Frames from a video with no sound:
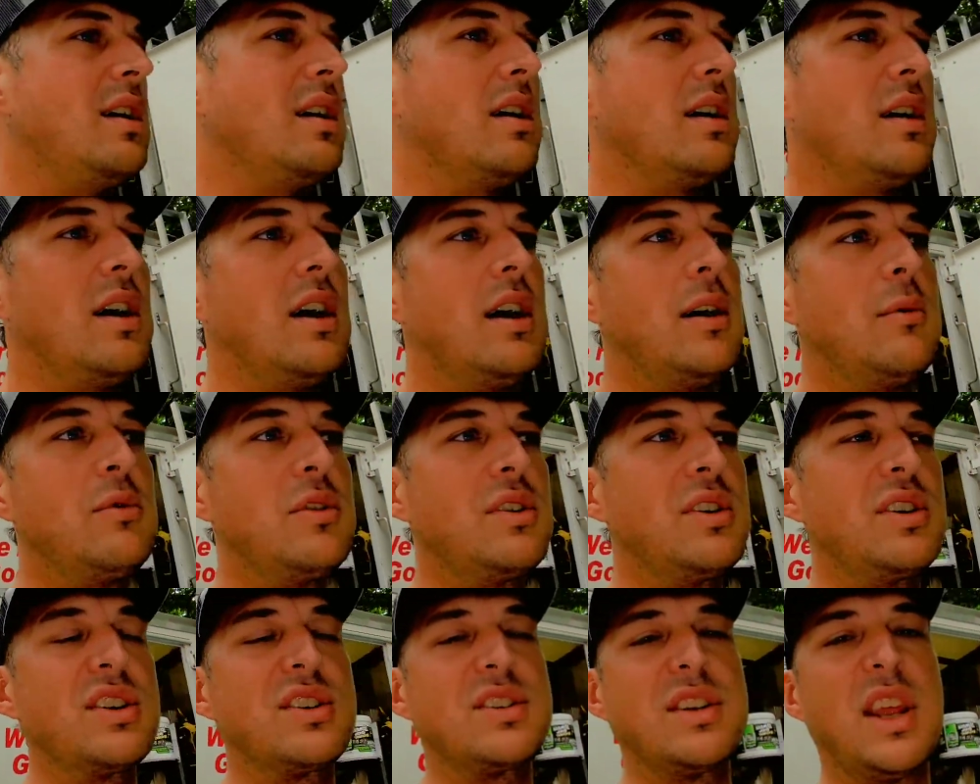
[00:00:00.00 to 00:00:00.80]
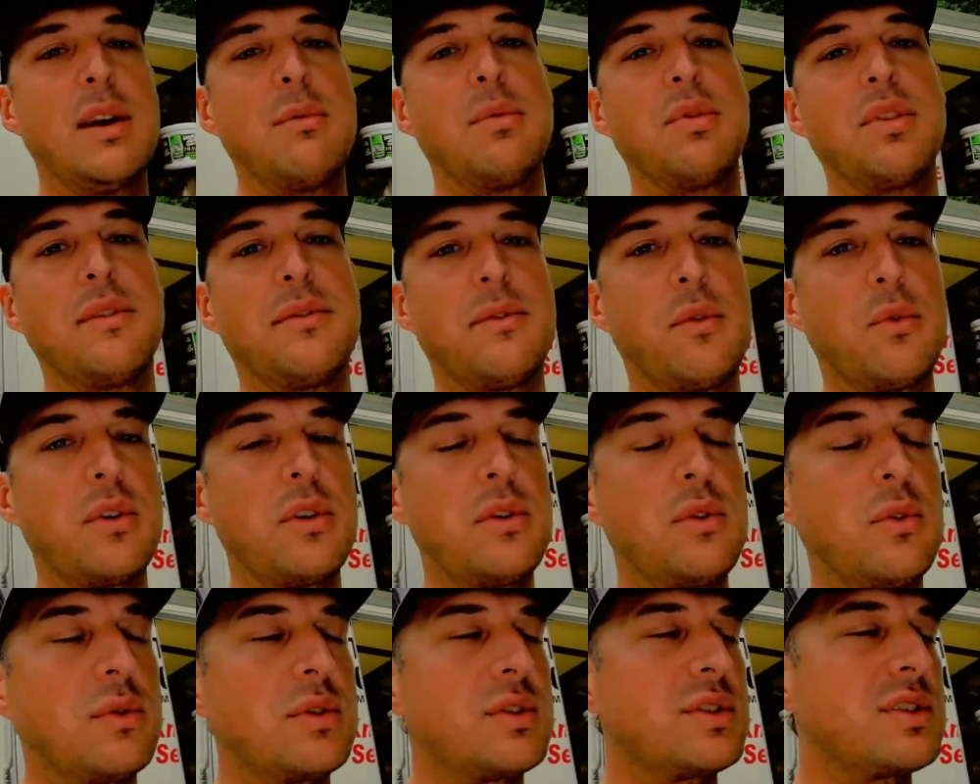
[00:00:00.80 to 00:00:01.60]
We could have stayed with the
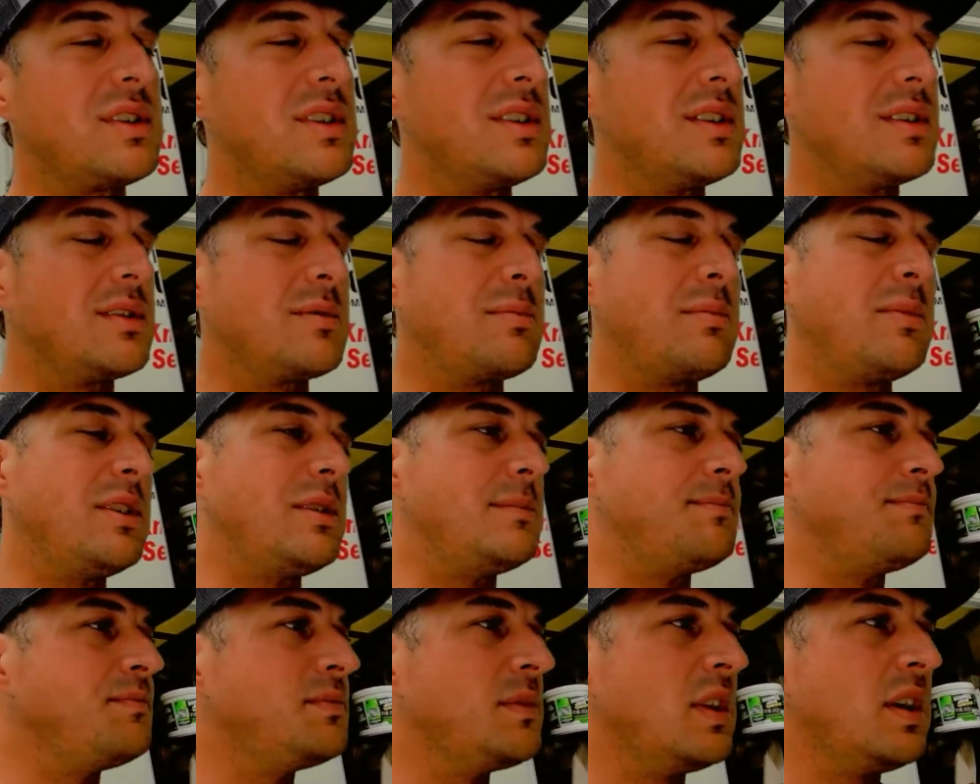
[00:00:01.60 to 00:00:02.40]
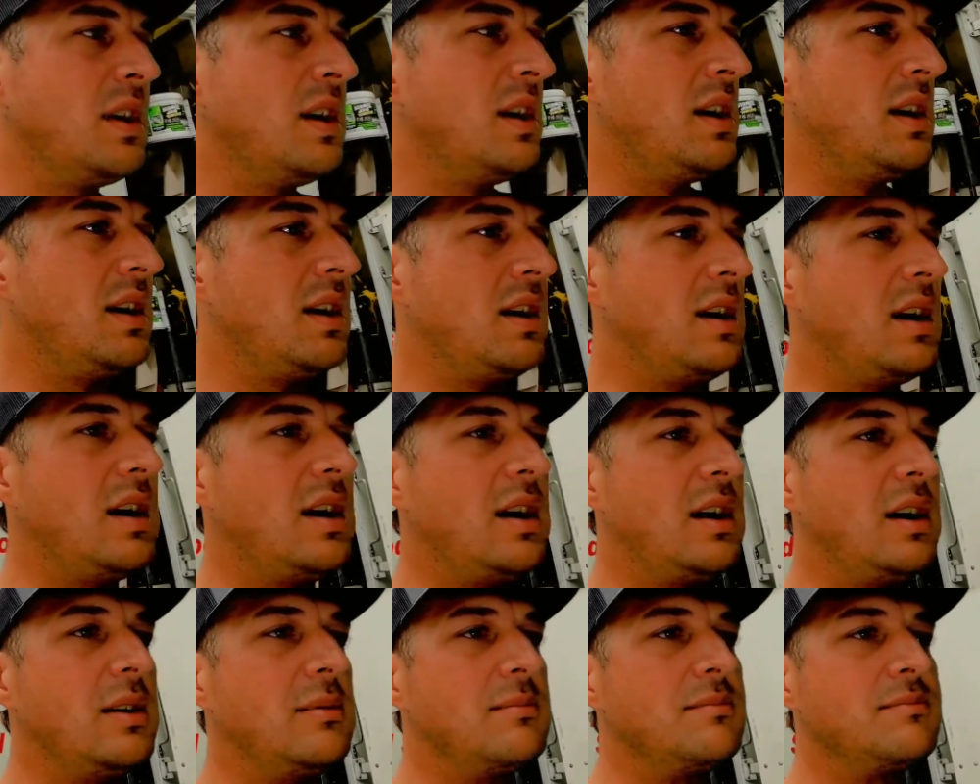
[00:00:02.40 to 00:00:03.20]
40 horse sticks, but
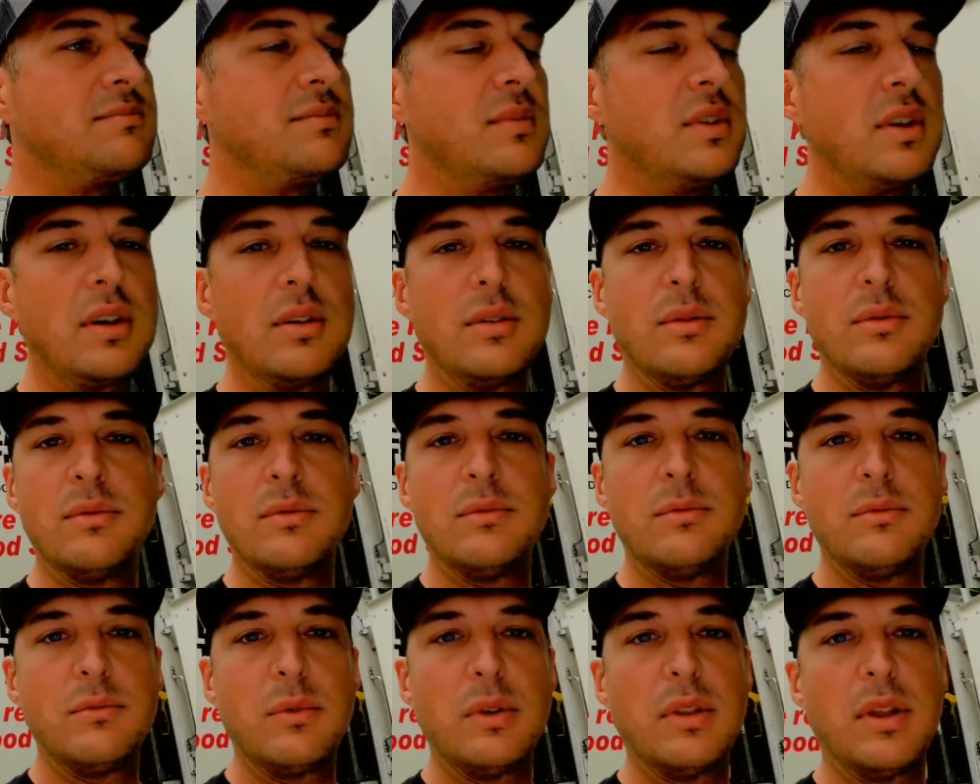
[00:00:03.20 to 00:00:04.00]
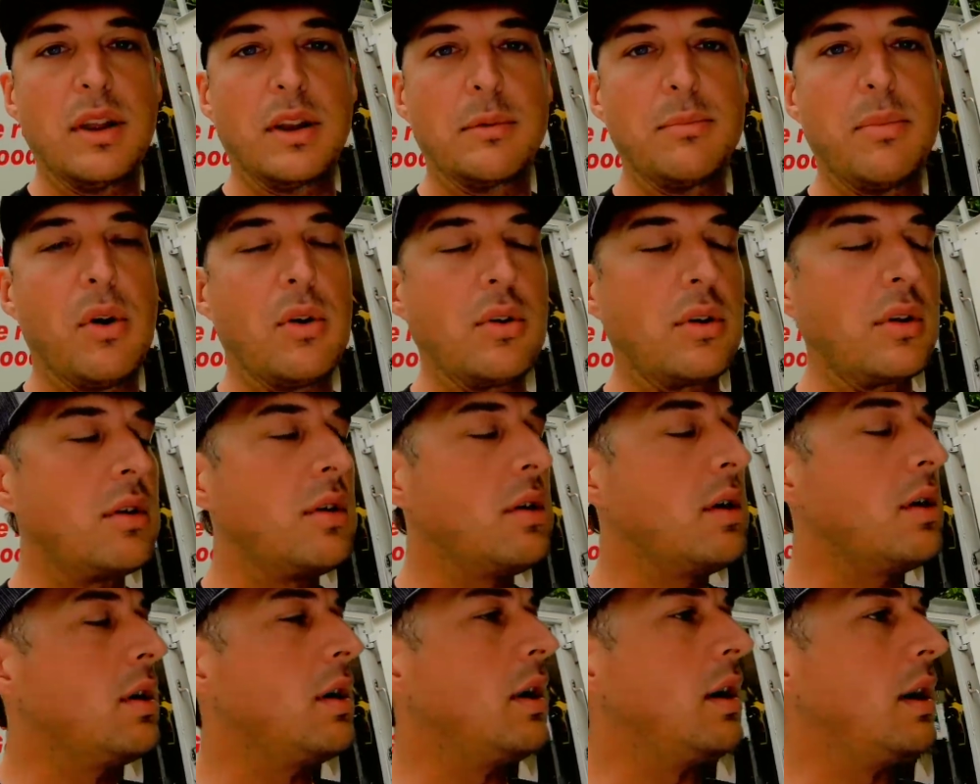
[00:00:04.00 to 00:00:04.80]
you know, we like to
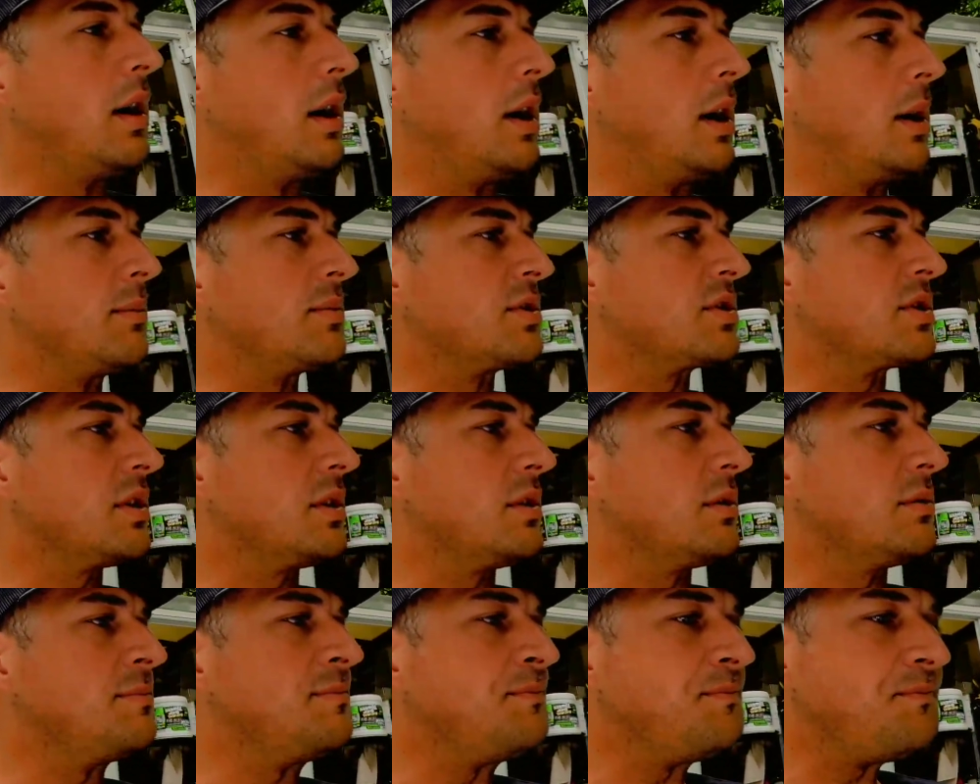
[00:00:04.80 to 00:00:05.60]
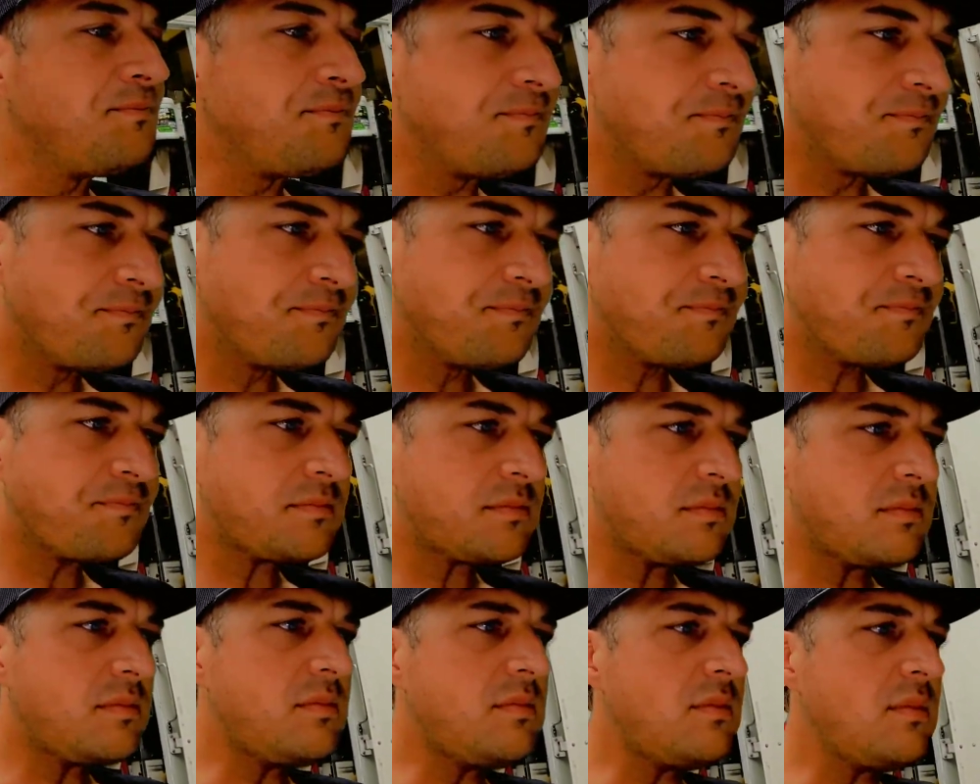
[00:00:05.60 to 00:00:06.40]
party. So
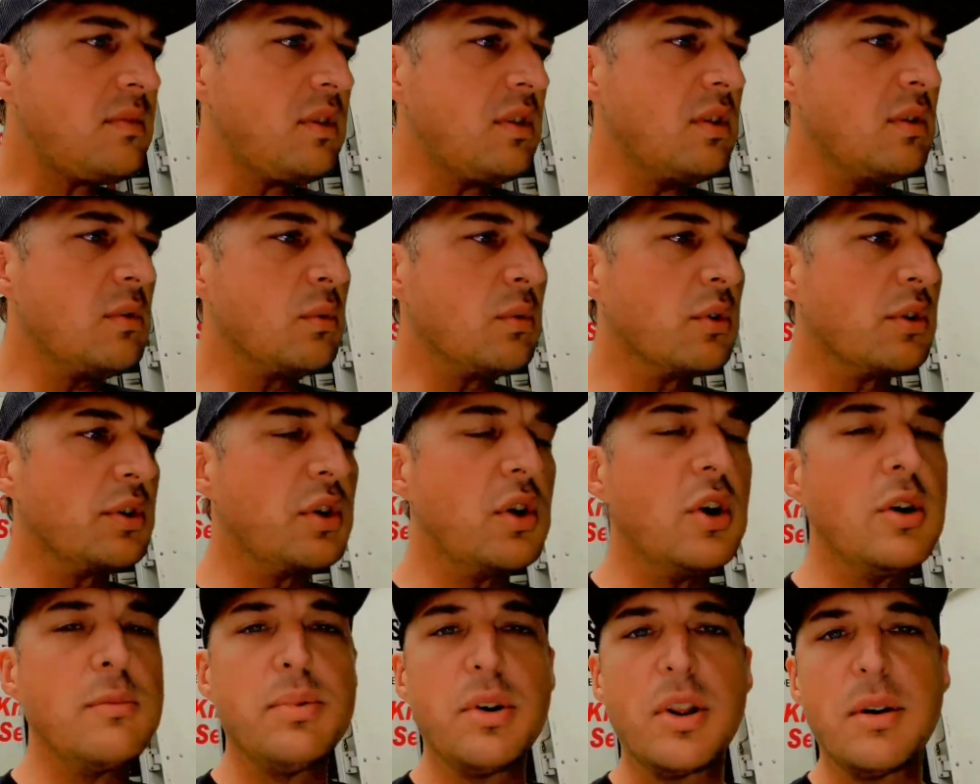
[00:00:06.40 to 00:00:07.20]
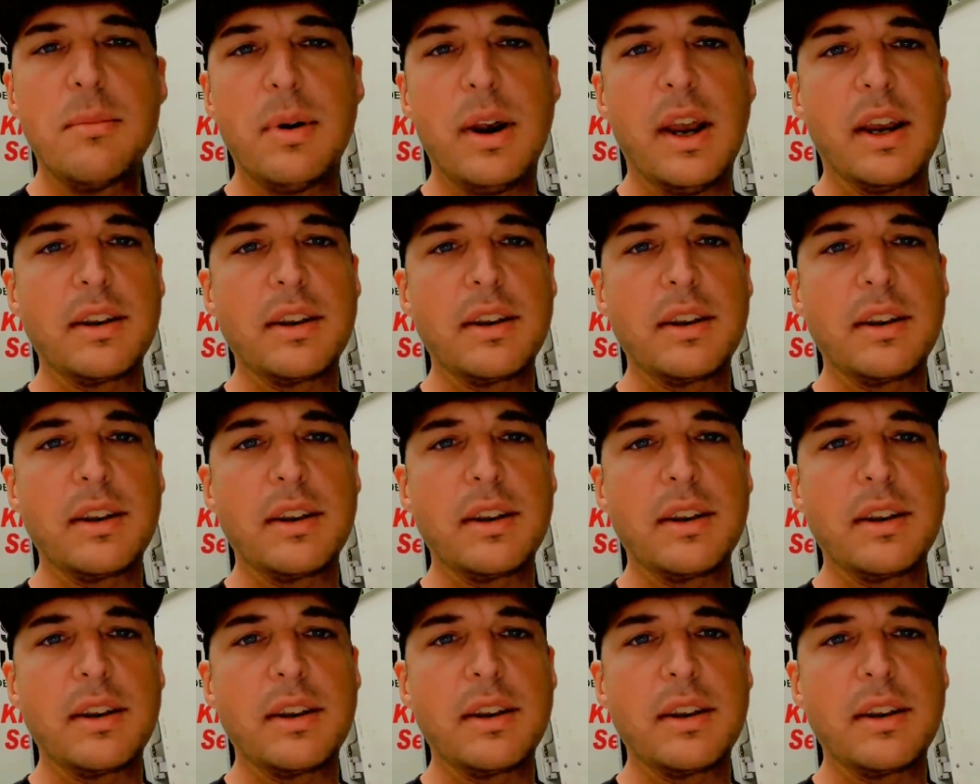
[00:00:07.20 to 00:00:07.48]
we're gonna go and put it